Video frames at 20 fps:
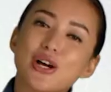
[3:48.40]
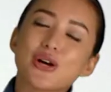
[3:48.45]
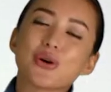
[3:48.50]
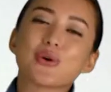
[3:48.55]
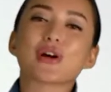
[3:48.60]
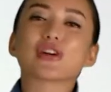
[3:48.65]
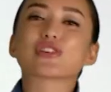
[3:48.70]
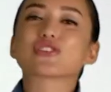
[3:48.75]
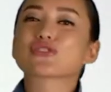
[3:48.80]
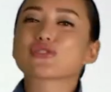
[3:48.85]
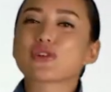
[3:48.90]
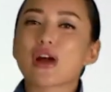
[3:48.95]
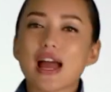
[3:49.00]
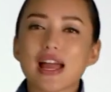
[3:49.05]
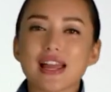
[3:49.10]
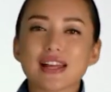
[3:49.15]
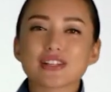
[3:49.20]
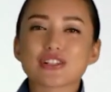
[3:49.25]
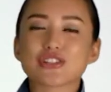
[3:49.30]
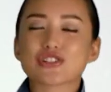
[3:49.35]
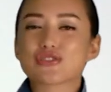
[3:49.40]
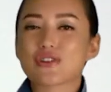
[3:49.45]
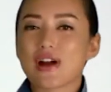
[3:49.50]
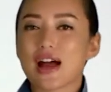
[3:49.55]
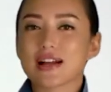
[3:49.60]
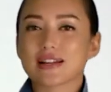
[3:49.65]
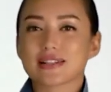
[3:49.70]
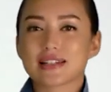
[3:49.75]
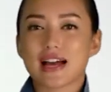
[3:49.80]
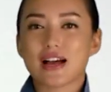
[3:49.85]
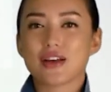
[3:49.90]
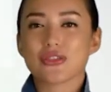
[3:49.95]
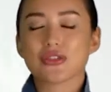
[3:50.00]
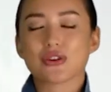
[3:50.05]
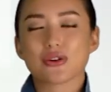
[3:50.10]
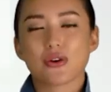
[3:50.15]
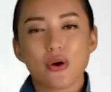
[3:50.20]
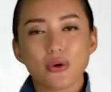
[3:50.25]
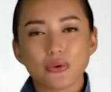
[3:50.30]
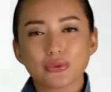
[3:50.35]
who are trying to track down
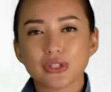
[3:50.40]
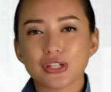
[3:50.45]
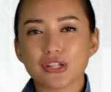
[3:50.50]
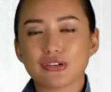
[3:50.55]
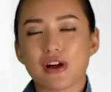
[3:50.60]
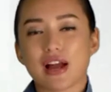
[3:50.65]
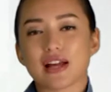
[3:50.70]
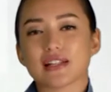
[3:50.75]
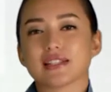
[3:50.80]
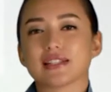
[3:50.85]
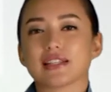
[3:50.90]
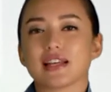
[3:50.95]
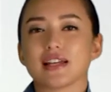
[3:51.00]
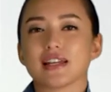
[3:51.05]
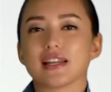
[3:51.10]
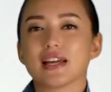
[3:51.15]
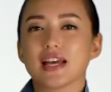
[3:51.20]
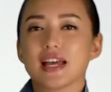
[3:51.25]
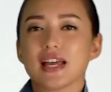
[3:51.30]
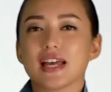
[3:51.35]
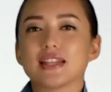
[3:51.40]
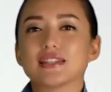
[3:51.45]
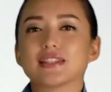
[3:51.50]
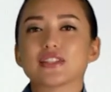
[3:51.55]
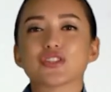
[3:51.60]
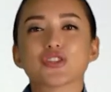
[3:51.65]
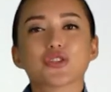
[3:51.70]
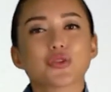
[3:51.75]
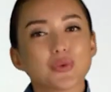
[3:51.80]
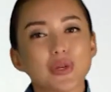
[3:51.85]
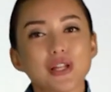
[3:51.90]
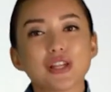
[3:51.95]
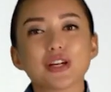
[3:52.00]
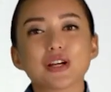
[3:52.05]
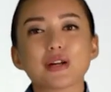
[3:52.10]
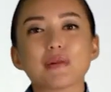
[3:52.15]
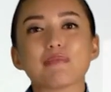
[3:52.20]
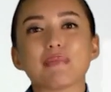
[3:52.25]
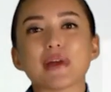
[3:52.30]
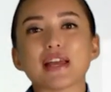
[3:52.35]
their only grandson in this
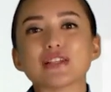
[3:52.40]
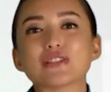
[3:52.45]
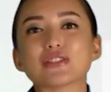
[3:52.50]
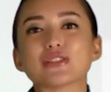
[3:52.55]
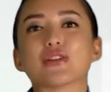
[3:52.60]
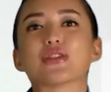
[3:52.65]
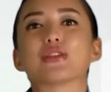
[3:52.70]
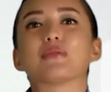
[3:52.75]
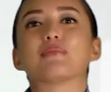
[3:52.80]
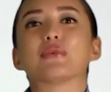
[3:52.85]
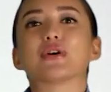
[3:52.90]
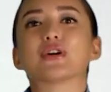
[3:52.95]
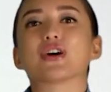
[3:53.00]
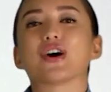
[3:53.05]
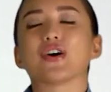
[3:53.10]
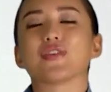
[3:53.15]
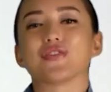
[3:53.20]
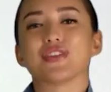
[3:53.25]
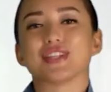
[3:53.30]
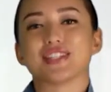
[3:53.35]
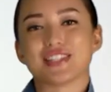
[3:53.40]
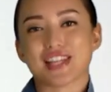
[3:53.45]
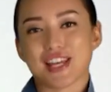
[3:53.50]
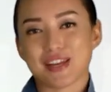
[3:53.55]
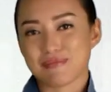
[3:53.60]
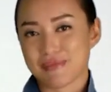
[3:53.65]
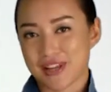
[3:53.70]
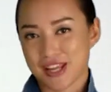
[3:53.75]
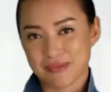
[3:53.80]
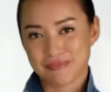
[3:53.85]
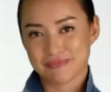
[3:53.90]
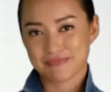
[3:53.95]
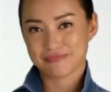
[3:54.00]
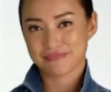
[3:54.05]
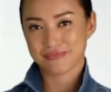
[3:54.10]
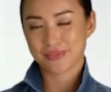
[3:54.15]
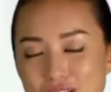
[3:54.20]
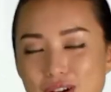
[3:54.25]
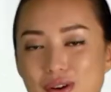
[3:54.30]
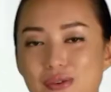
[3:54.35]
thriller based on the book of the same name.
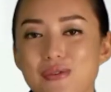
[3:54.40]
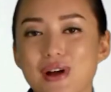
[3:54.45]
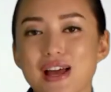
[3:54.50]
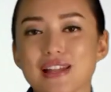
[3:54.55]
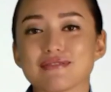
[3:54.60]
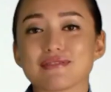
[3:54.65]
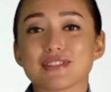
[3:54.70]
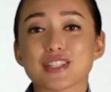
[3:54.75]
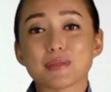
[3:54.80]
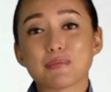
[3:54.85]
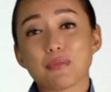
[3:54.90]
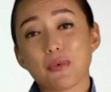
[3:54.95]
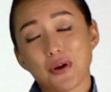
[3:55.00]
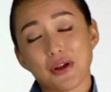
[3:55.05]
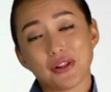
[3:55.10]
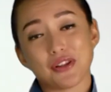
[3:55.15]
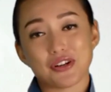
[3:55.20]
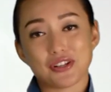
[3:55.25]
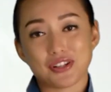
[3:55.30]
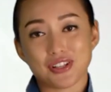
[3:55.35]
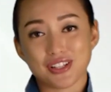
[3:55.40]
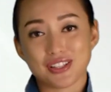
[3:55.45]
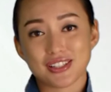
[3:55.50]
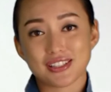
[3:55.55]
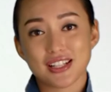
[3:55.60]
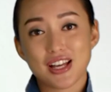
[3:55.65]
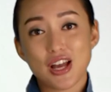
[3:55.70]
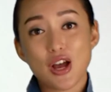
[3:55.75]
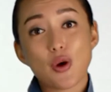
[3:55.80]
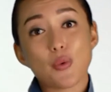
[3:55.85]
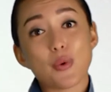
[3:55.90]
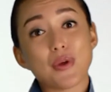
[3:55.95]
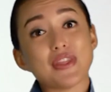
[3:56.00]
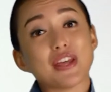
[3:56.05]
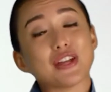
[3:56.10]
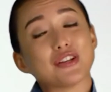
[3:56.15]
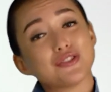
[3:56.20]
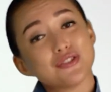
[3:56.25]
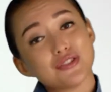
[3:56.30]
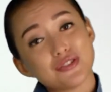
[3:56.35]
Oh, and spoiler alert, when
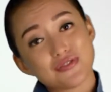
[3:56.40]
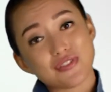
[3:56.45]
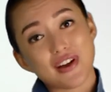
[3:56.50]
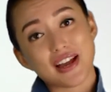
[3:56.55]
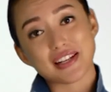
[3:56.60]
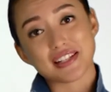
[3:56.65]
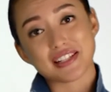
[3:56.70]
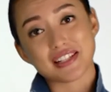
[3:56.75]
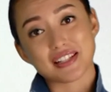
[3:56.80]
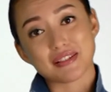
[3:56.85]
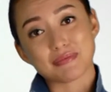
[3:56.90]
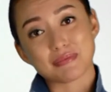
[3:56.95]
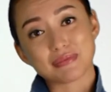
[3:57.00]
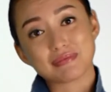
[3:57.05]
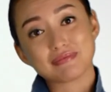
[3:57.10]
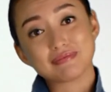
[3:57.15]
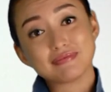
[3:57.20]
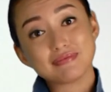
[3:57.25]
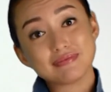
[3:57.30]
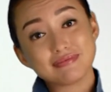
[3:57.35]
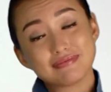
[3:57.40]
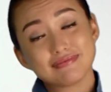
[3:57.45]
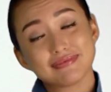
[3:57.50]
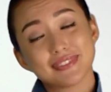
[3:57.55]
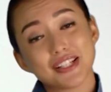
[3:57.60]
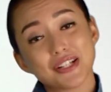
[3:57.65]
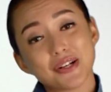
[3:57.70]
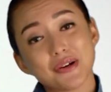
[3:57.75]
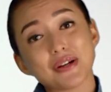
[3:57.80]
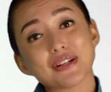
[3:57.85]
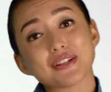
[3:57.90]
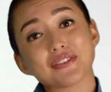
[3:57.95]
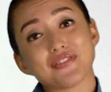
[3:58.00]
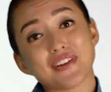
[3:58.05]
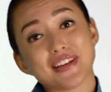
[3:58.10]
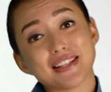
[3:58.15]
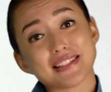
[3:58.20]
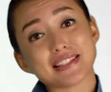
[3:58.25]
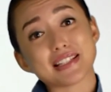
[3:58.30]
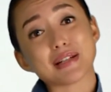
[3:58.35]
they do find him, they're going to
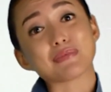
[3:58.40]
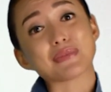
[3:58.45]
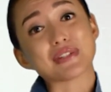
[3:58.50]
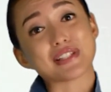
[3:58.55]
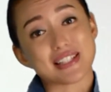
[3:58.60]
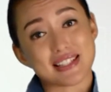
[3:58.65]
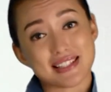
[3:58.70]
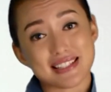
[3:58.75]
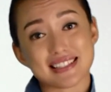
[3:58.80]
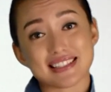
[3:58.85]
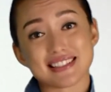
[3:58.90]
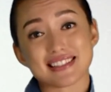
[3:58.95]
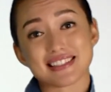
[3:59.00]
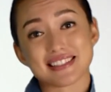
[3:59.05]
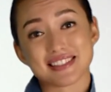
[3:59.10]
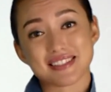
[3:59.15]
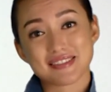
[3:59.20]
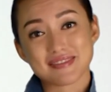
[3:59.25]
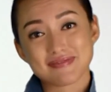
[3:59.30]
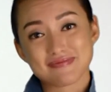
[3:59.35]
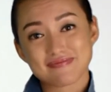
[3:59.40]
face some resistance.